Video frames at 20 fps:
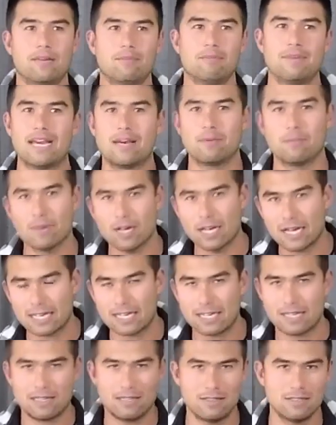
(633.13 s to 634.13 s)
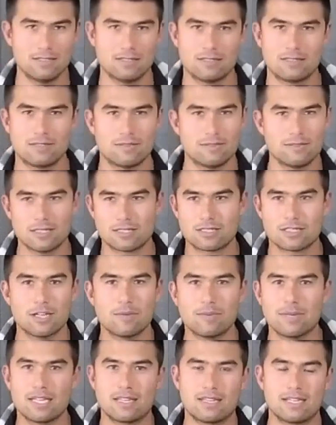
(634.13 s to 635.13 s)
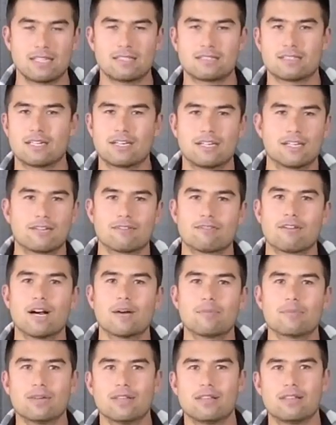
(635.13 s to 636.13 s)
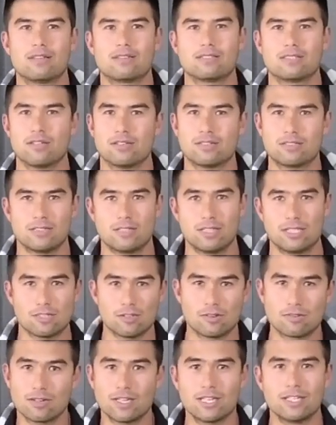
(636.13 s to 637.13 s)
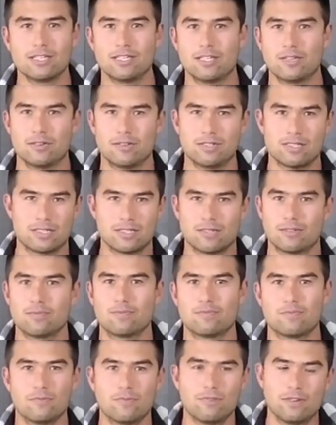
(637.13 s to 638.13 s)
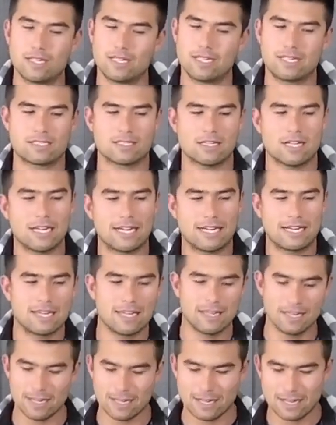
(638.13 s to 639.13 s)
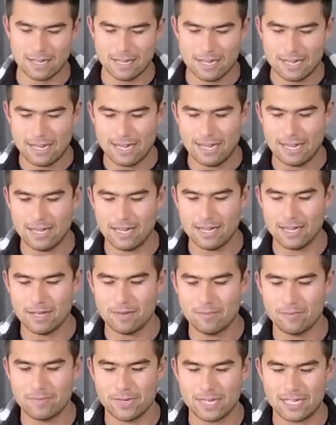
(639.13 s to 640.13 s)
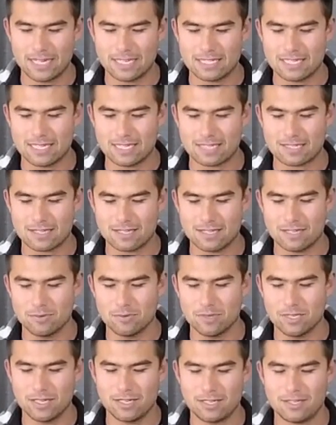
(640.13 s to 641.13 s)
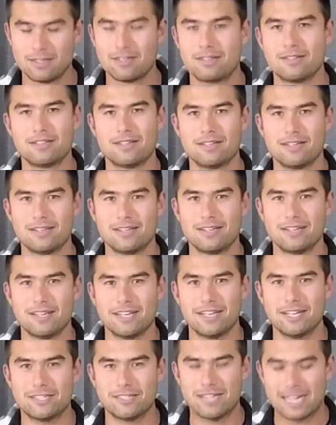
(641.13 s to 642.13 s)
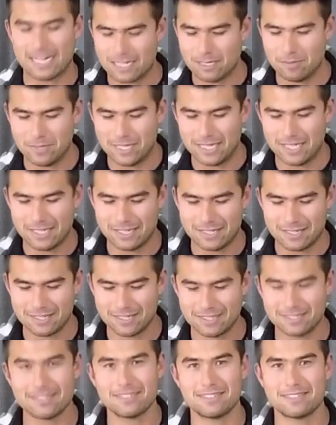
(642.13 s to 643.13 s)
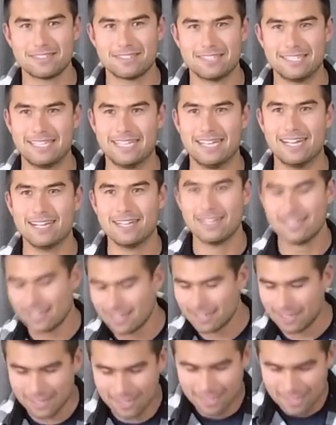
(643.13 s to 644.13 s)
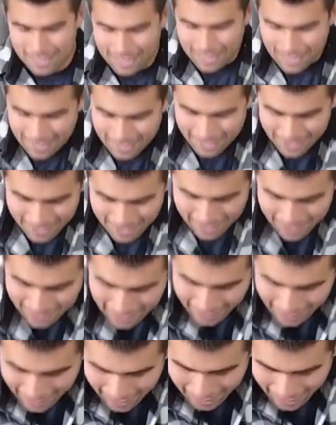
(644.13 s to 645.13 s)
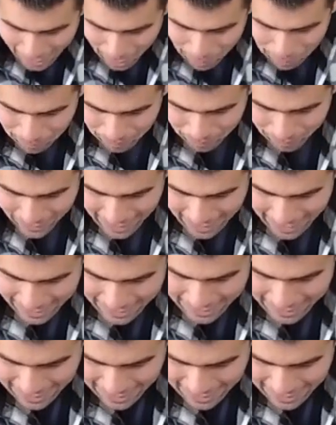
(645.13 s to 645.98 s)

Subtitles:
mountain biking, and there's so many things that I didn't grow up with, so it's all really new and still really exciting. And I guess that's kind of what attracted me to here. How'd